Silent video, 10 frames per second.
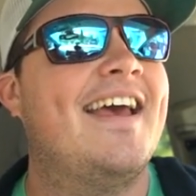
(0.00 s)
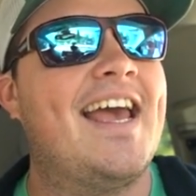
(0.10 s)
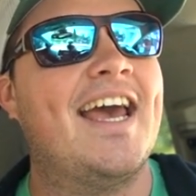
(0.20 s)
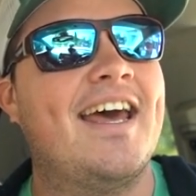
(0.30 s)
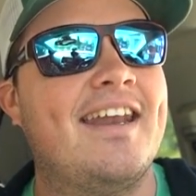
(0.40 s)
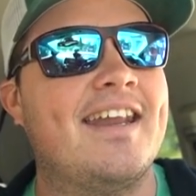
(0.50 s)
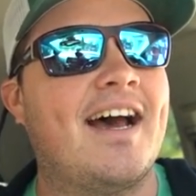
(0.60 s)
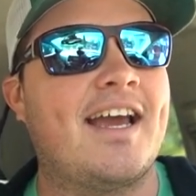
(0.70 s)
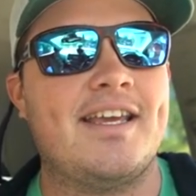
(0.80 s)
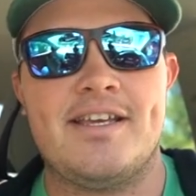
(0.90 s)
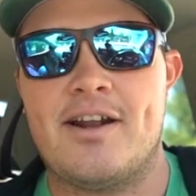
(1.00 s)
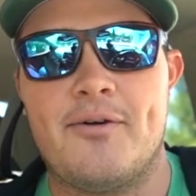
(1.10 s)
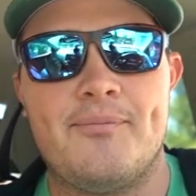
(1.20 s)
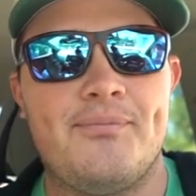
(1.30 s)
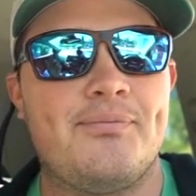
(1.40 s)
And I, you
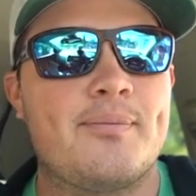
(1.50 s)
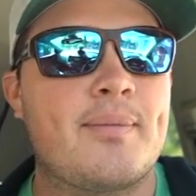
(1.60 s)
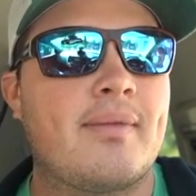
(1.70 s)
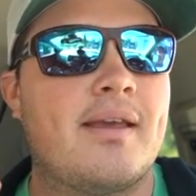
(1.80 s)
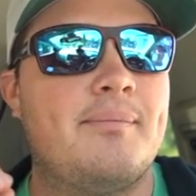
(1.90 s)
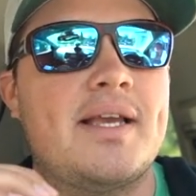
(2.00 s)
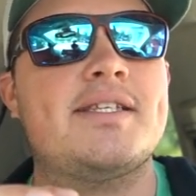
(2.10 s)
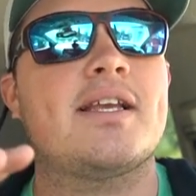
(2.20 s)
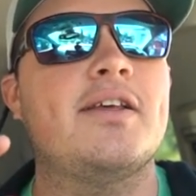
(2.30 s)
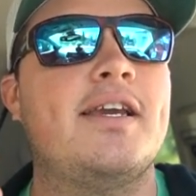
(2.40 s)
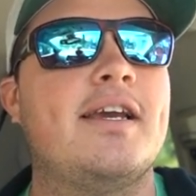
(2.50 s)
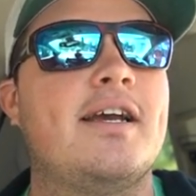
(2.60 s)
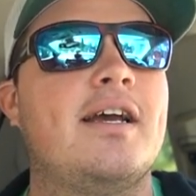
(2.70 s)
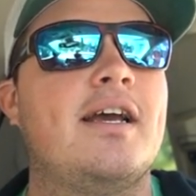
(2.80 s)
know, basically,